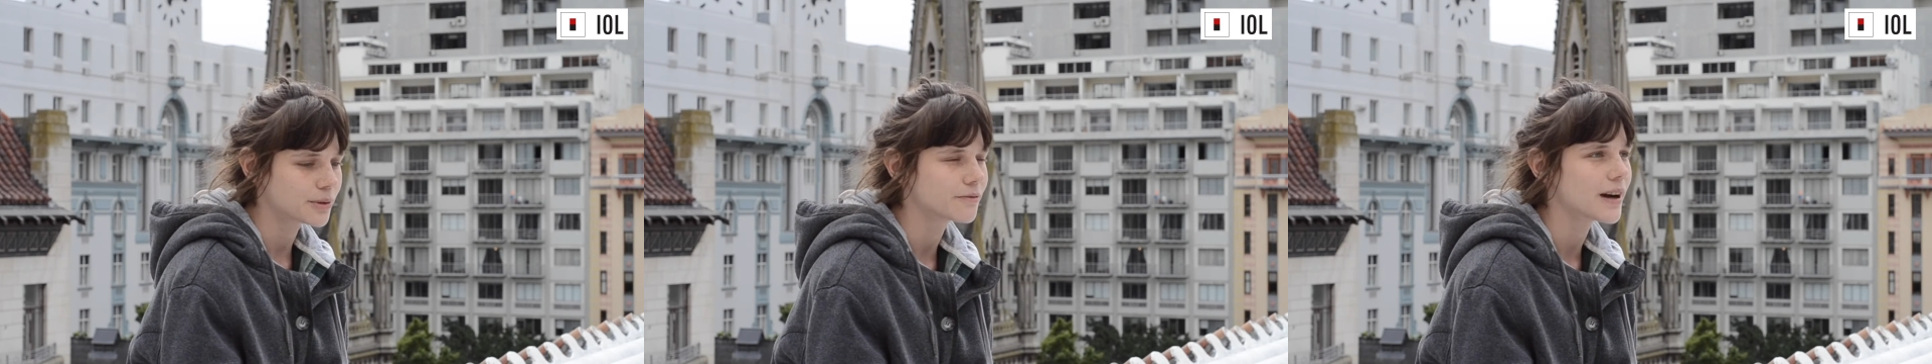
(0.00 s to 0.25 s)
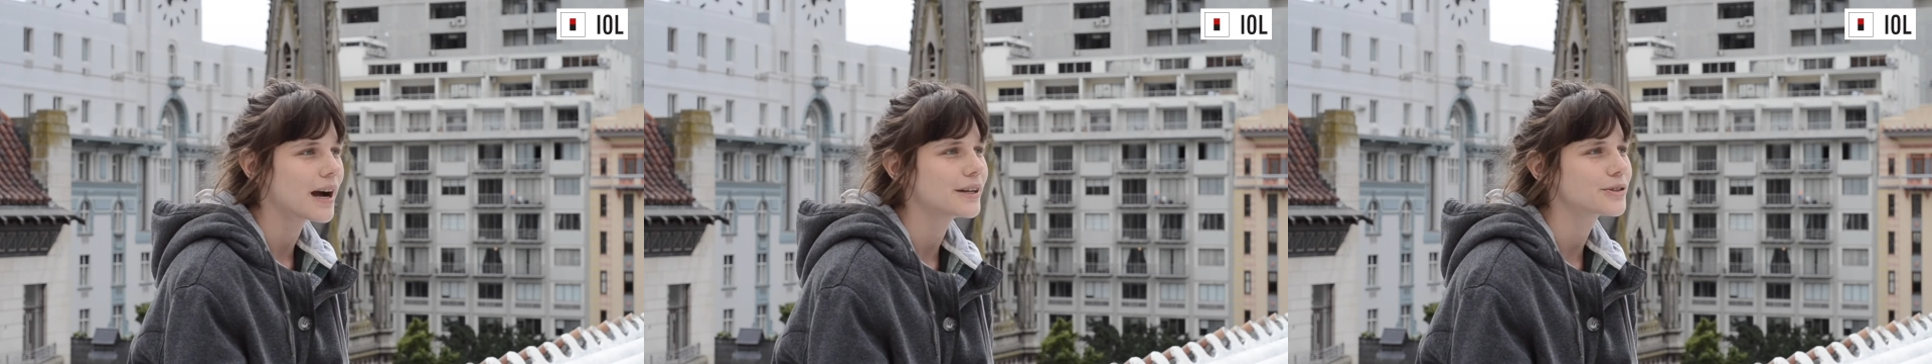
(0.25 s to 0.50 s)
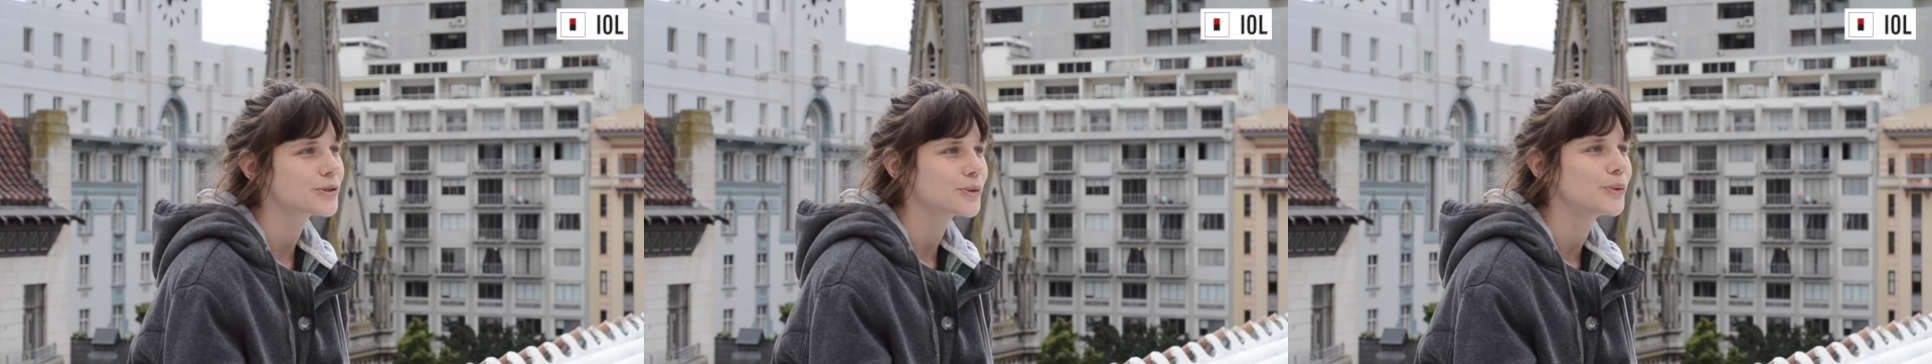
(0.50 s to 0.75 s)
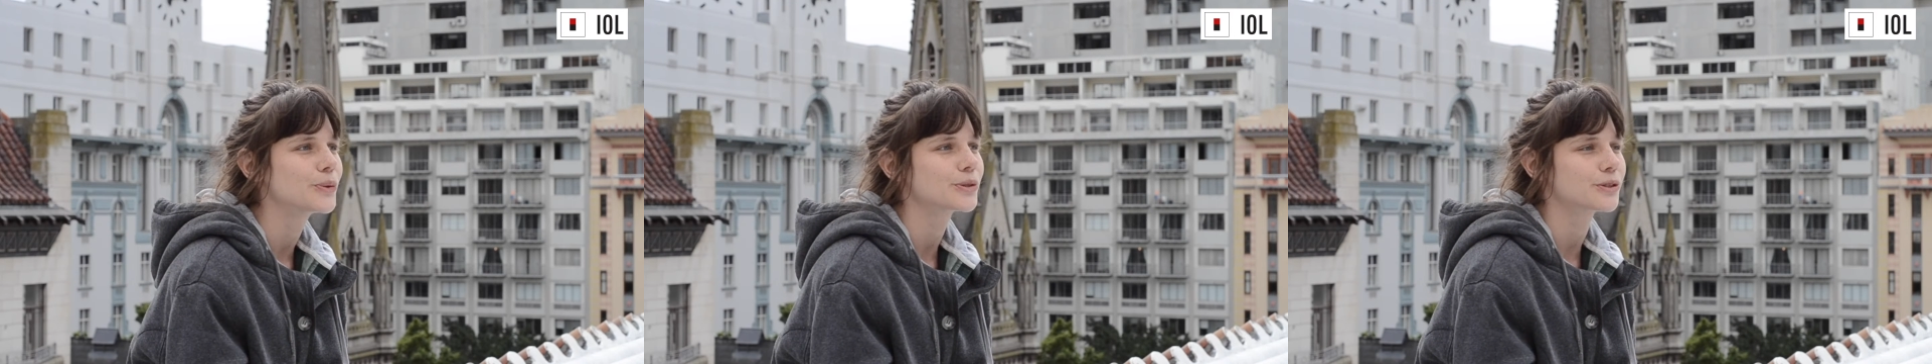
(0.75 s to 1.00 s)
provide a
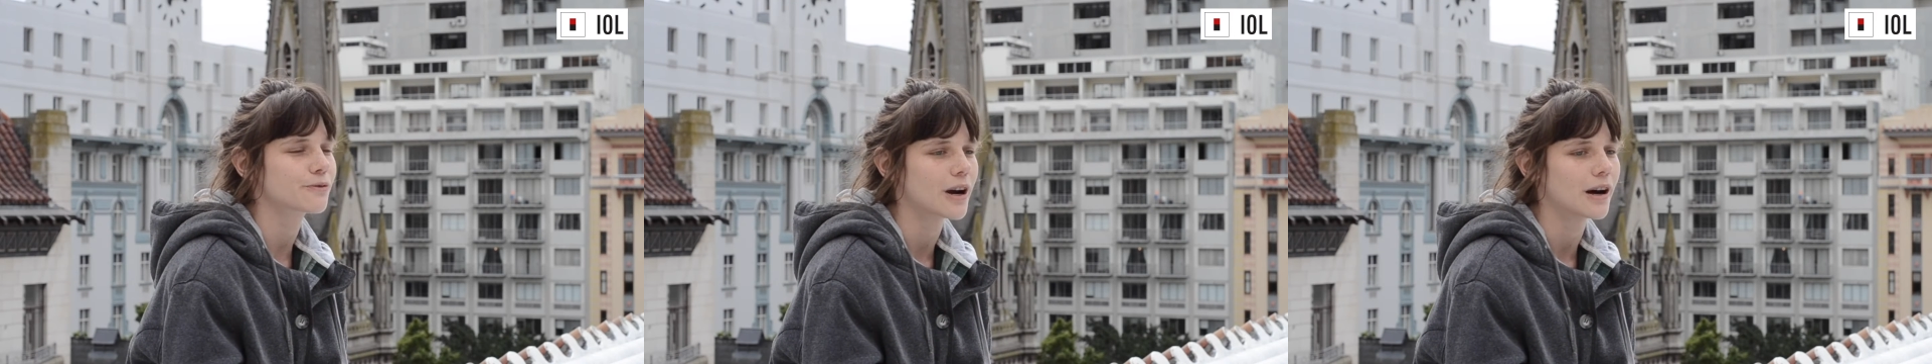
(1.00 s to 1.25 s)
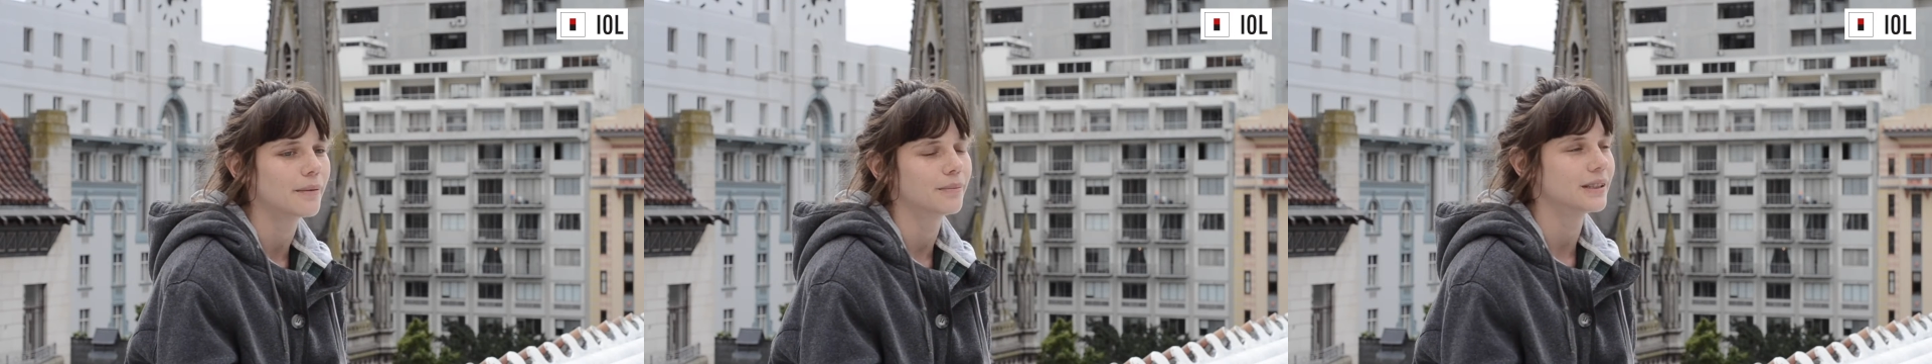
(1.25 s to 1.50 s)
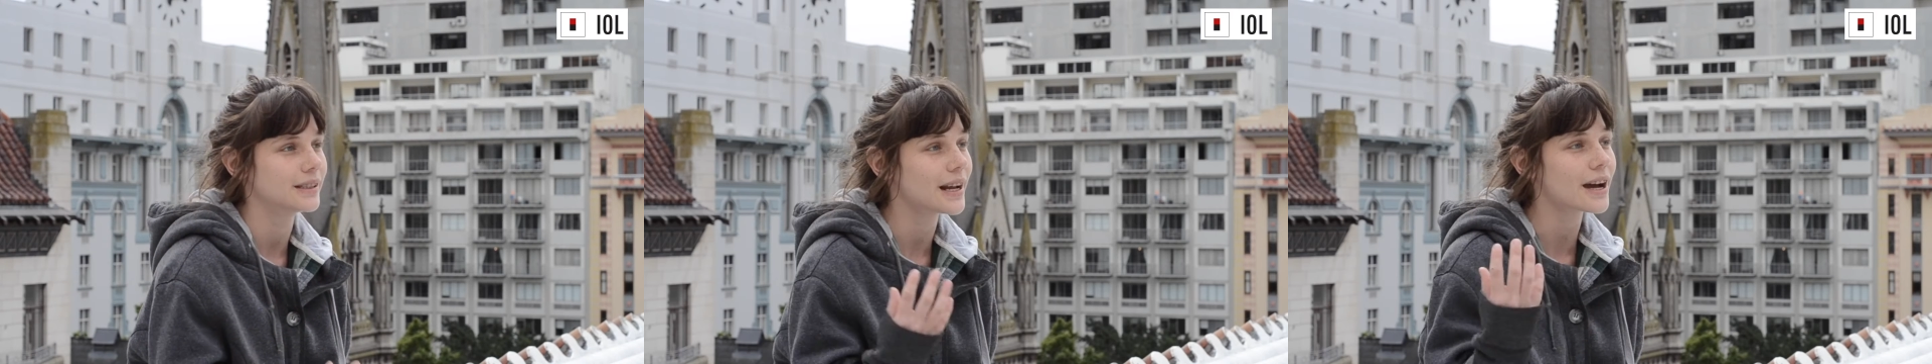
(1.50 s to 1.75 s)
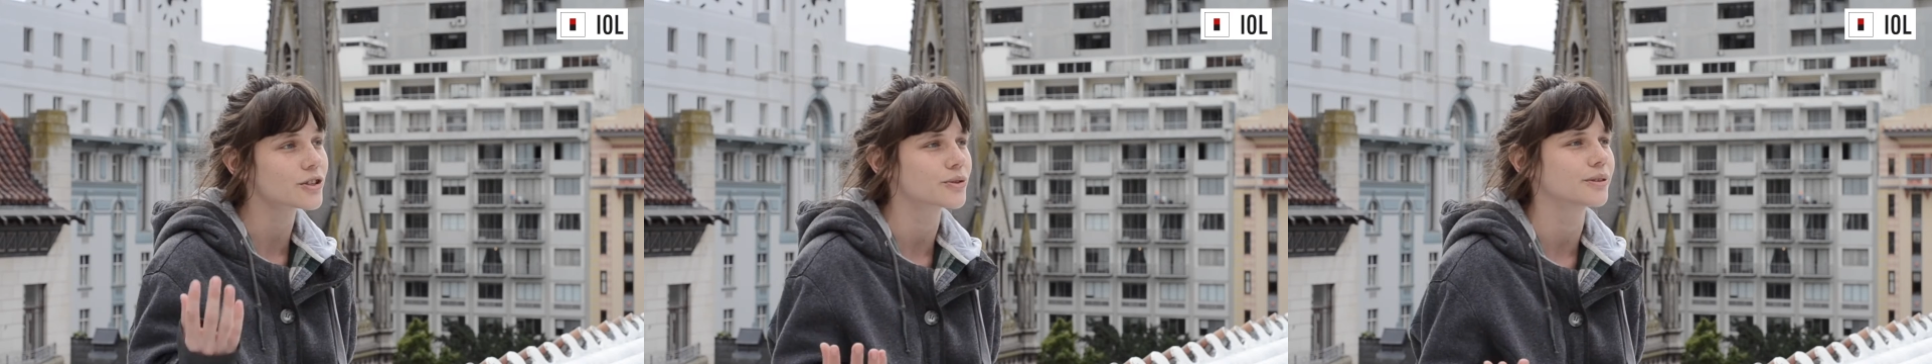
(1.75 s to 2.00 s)
source from a
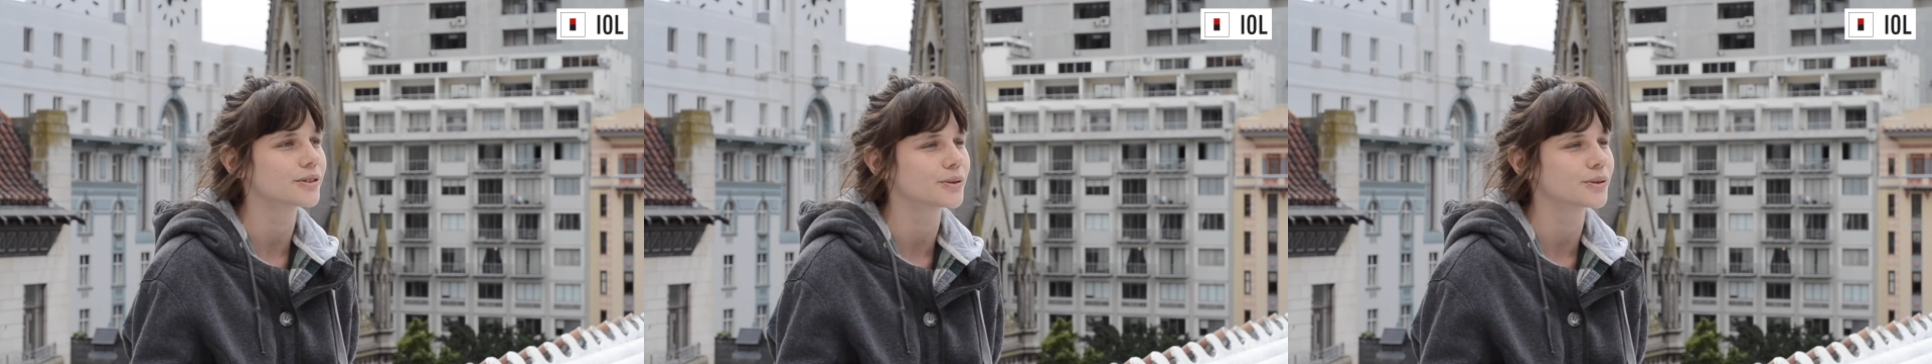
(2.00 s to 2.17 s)
natural